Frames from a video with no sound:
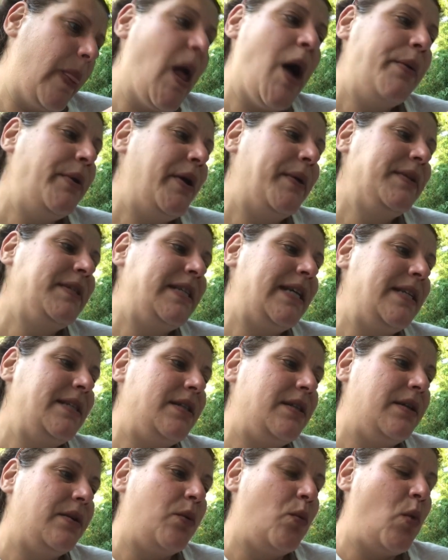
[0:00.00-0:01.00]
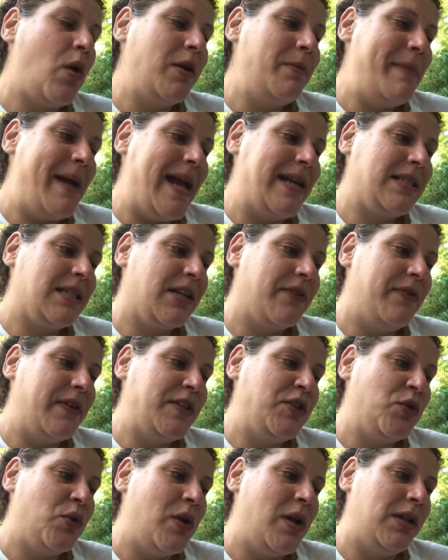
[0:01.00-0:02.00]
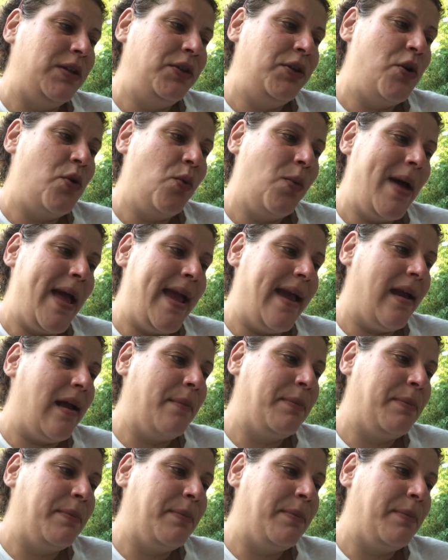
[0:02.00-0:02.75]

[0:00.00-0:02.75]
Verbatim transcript: Oh no, it says one mask fits all. No way.